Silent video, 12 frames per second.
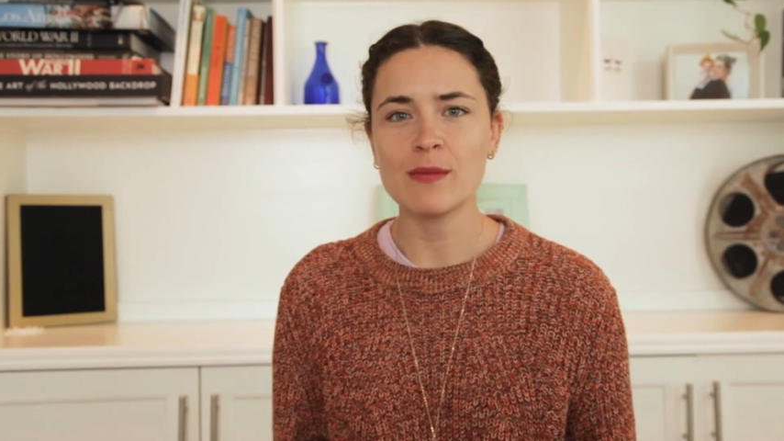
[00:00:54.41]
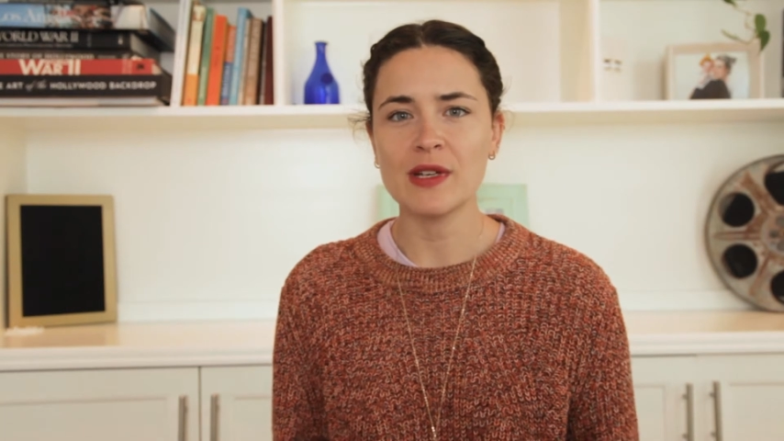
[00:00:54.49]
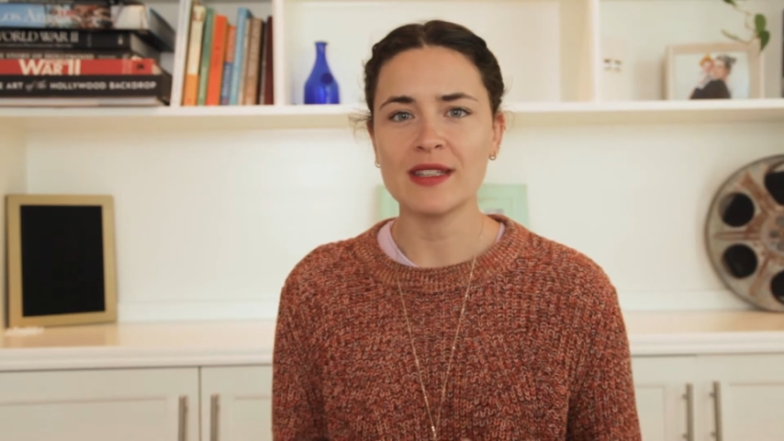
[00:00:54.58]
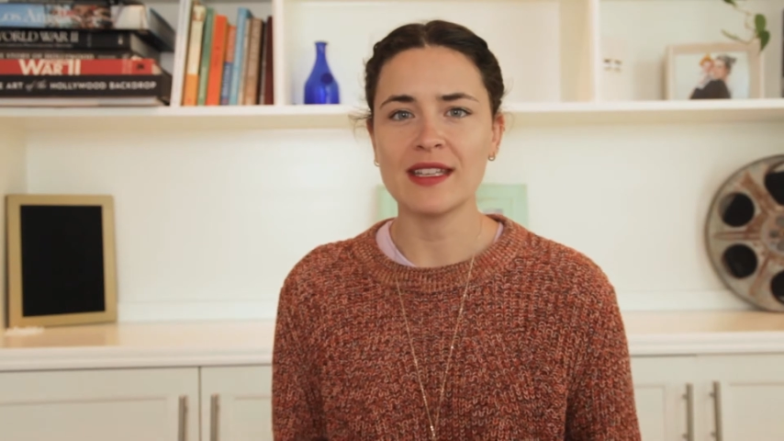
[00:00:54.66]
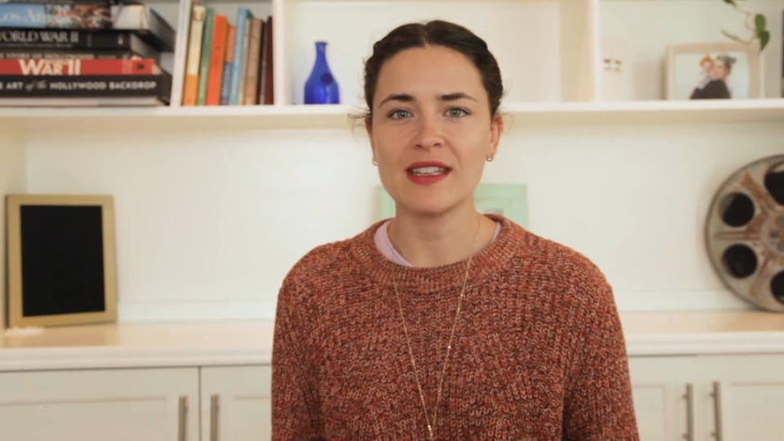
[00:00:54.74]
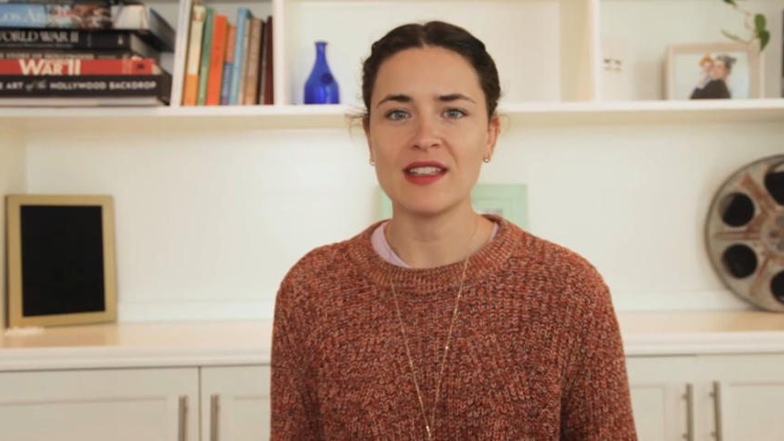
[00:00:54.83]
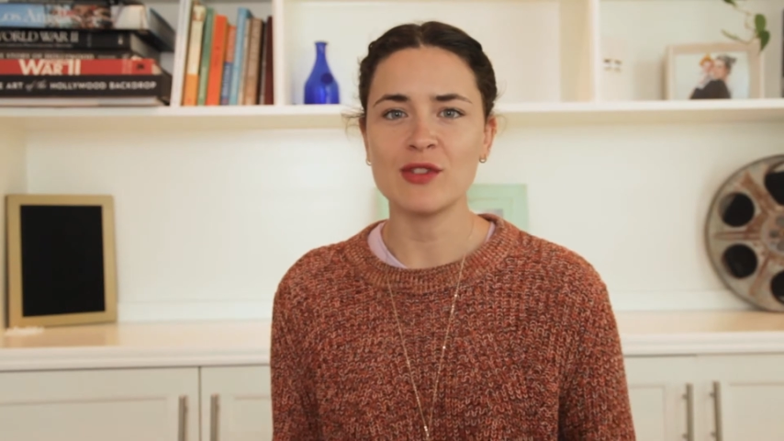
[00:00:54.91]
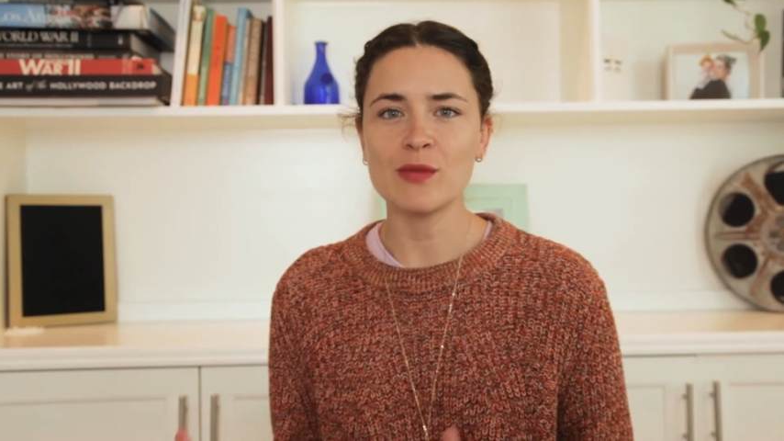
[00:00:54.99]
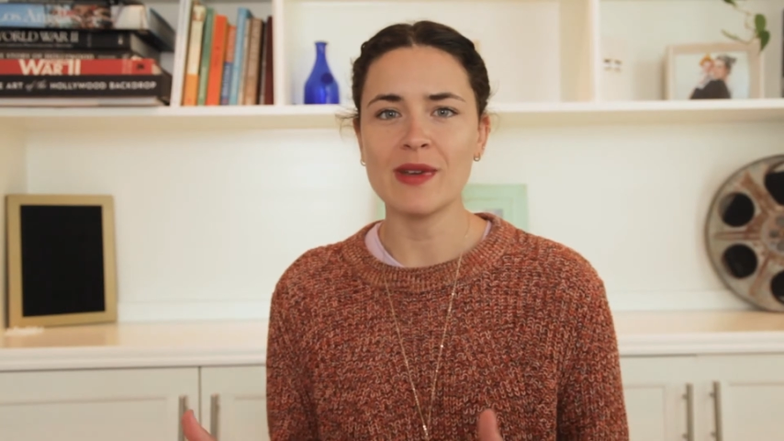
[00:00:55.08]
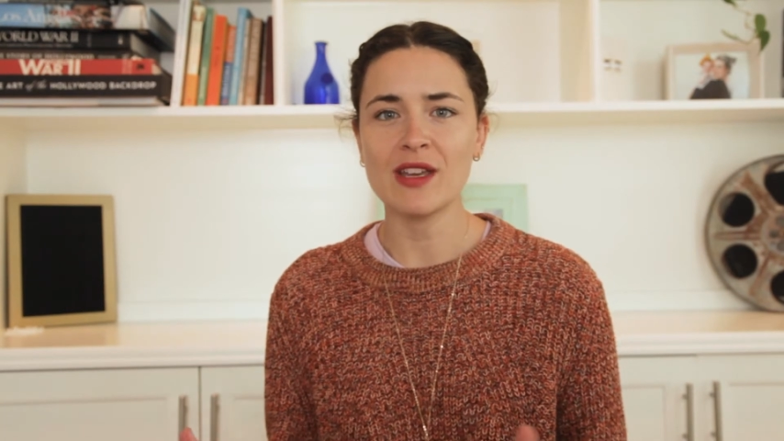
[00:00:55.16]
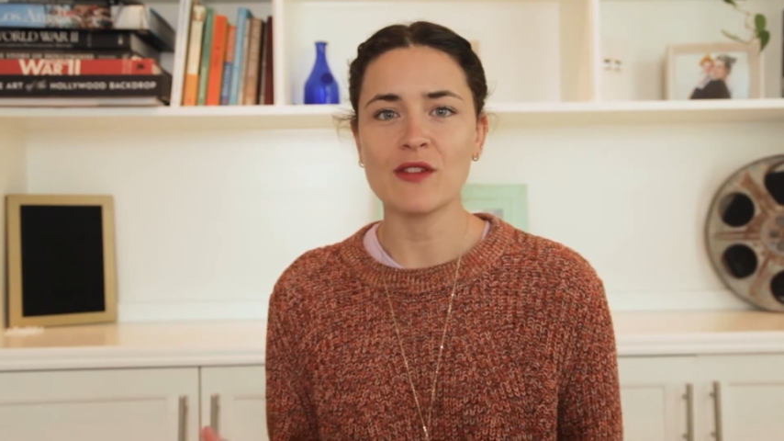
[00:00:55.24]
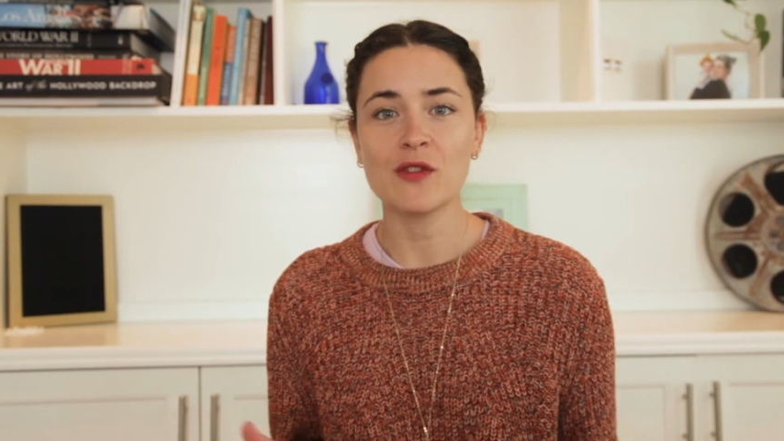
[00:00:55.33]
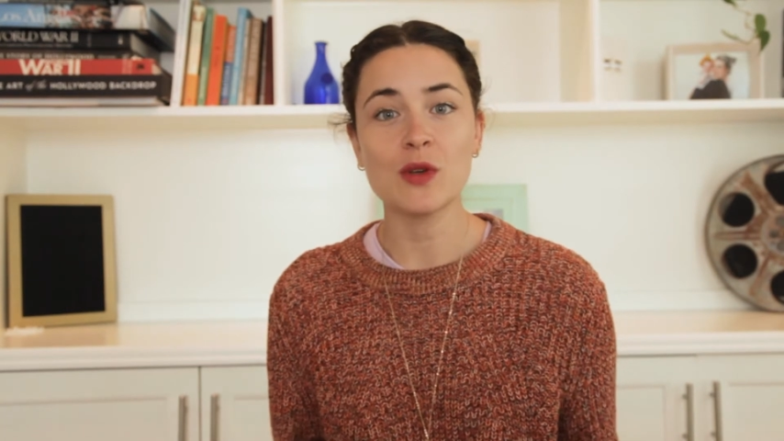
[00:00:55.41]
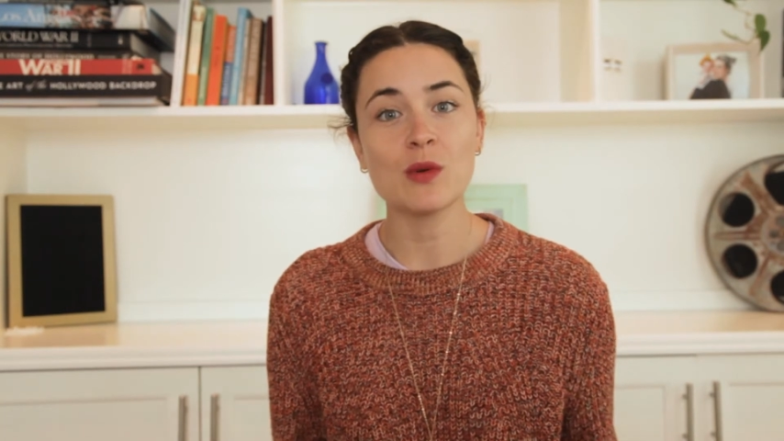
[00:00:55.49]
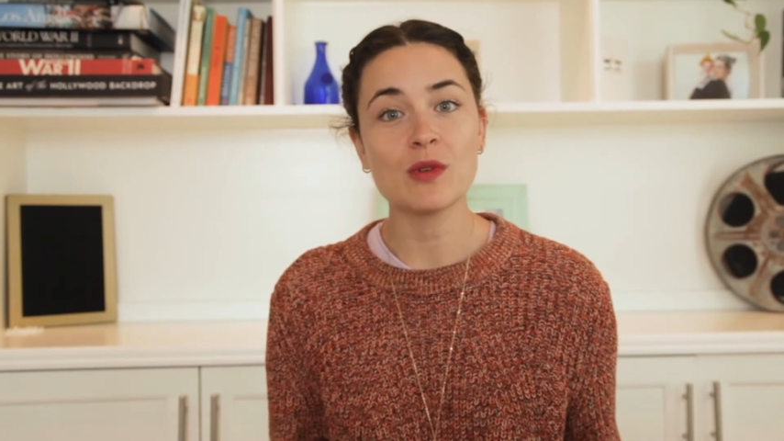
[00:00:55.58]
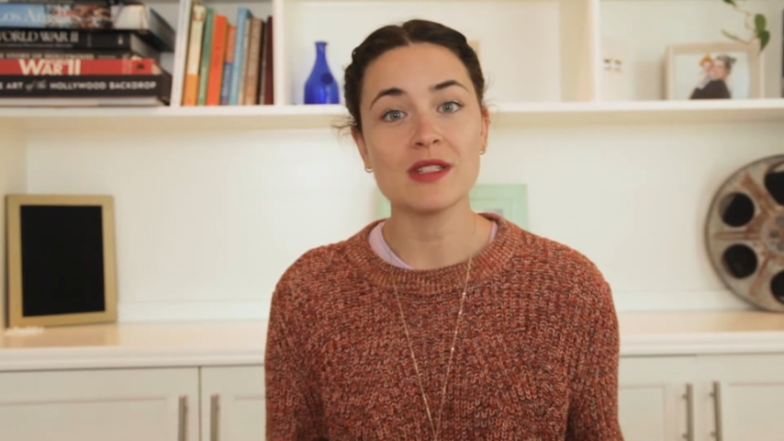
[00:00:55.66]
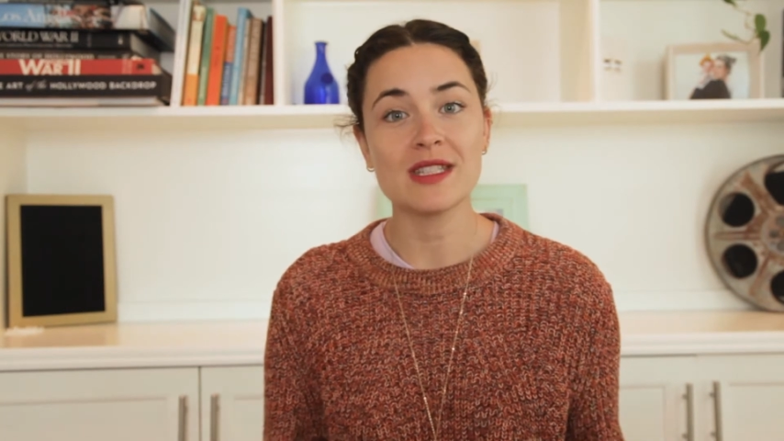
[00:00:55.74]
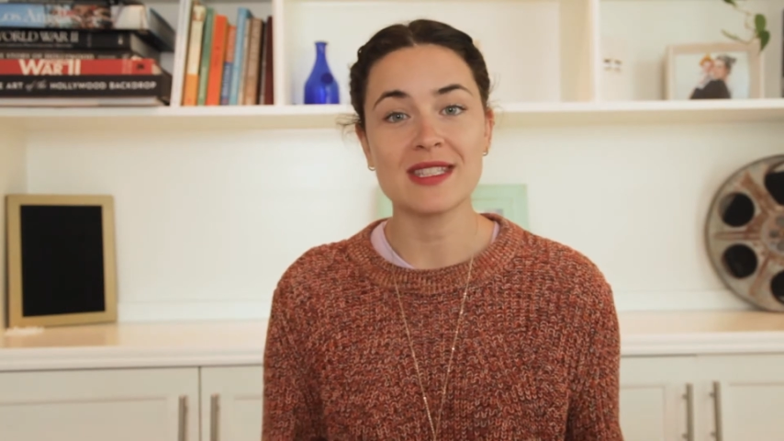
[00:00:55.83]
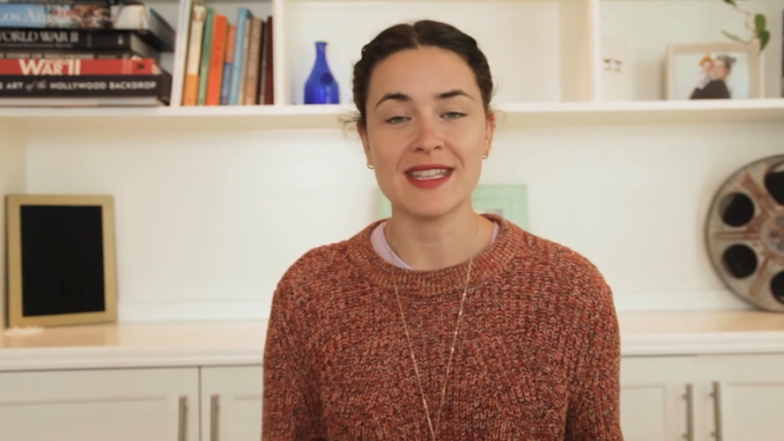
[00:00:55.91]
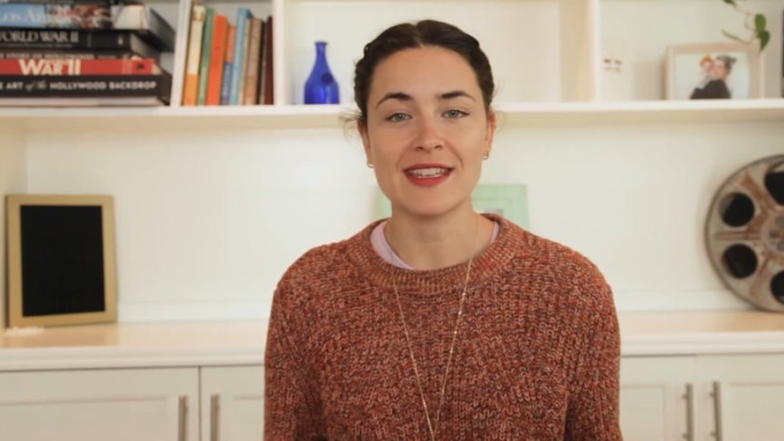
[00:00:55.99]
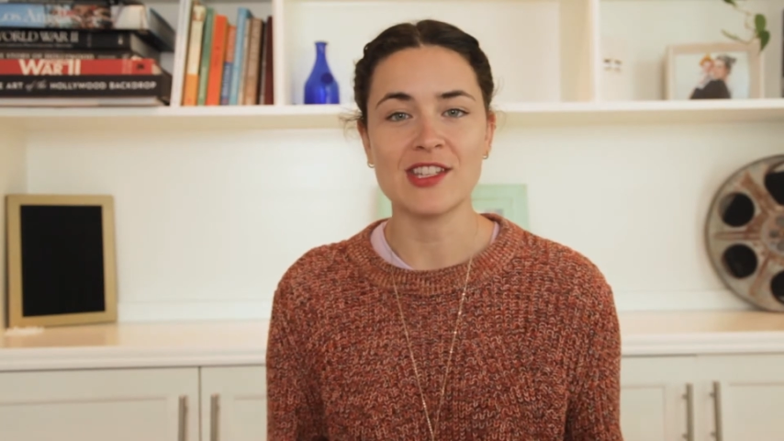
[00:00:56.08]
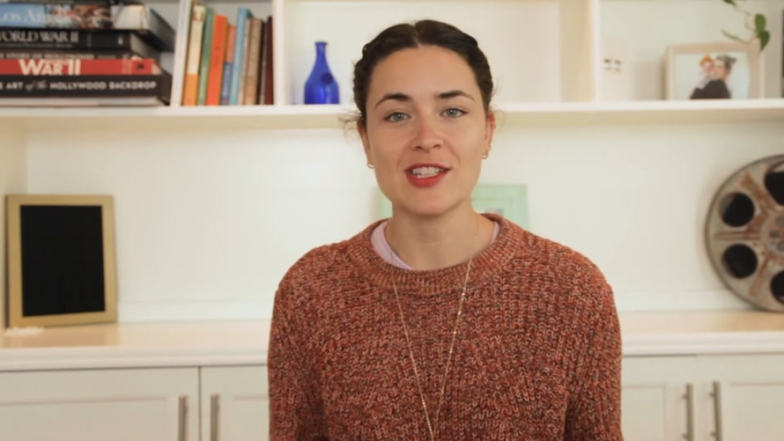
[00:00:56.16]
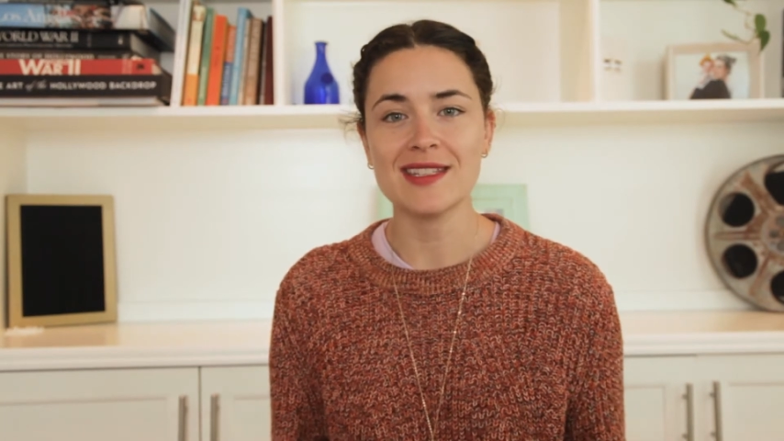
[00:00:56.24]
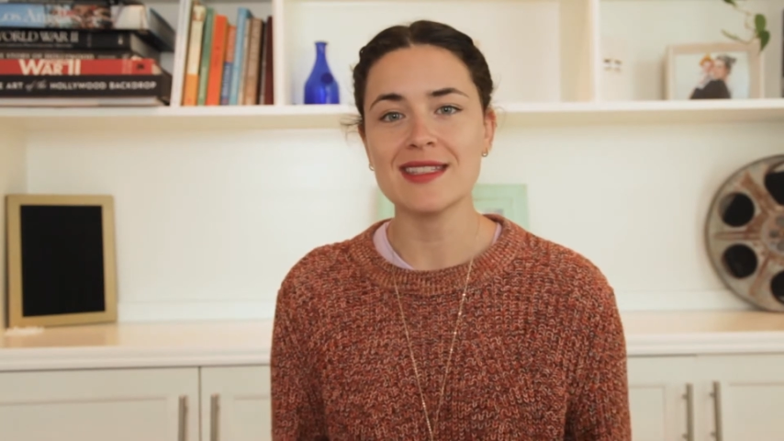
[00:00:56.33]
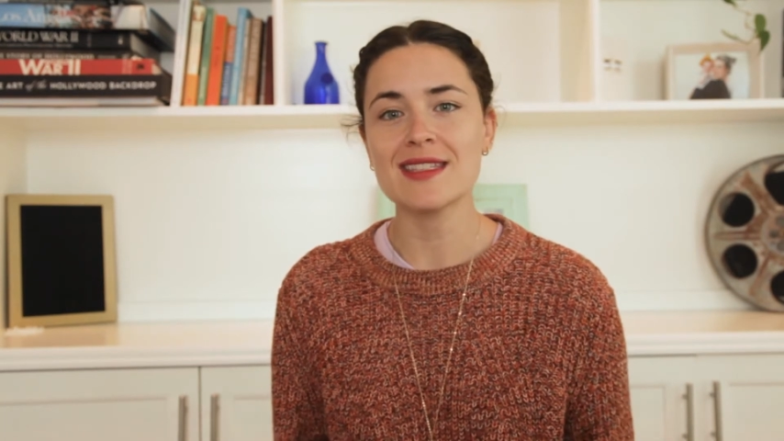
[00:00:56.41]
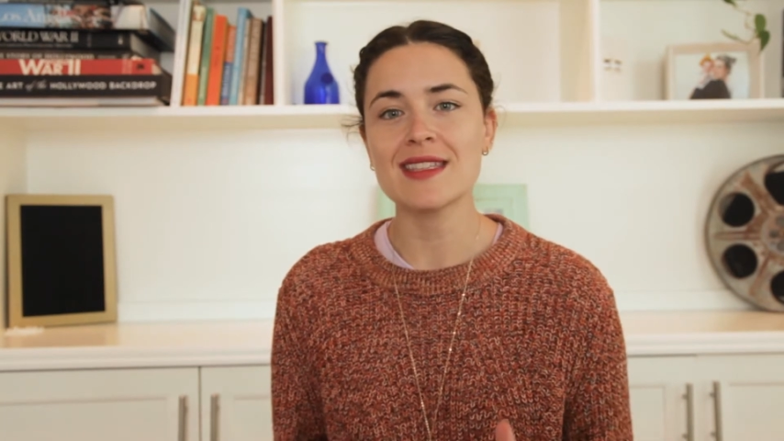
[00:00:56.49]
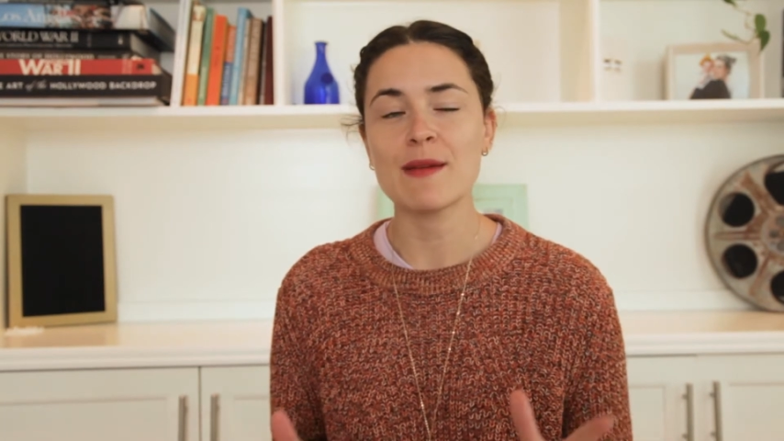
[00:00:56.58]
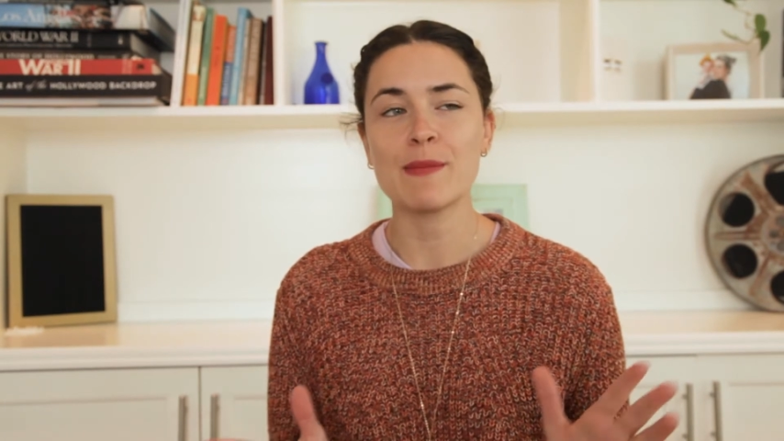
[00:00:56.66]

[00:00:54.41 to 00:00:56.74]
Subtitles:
but they do make a few distinctions